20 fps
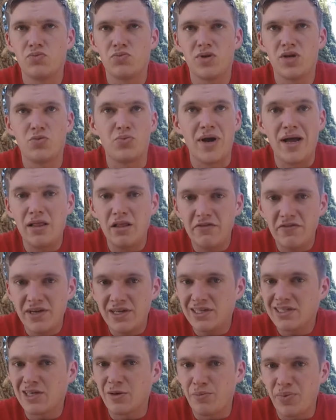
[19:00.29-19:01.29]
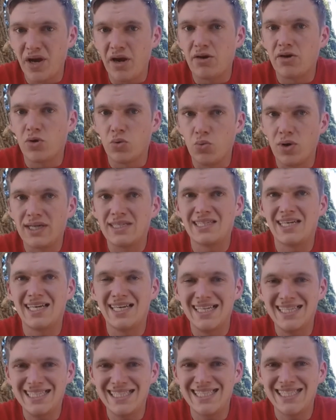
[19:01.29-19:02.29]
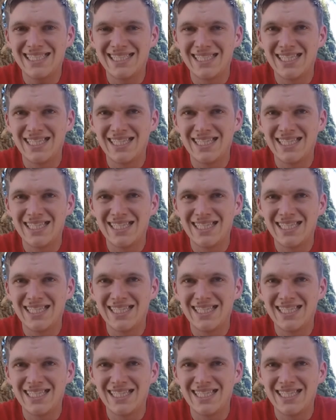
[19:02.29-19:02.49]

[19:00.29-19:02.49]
irrelevant compared to what is.